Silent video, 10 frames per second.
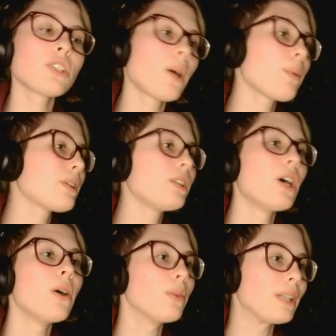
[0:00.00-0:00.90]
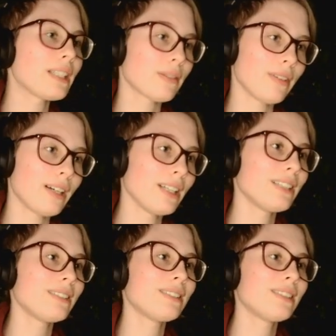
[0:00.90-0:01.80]
Start with a loan, that's
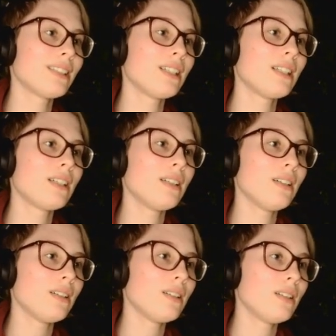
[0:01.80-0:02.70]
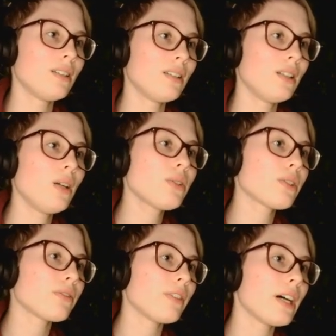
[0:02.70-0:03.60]
fine. Loans
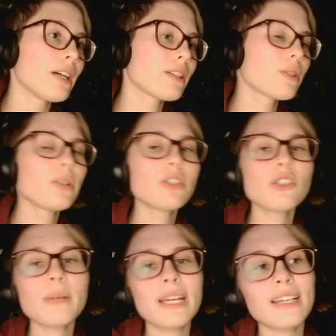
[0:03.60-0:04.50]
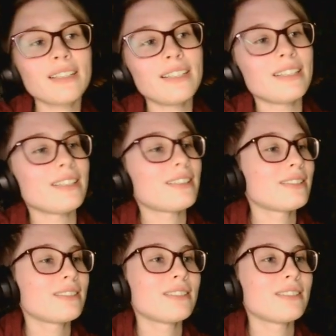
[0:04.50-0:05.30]
are fine, because once you're making like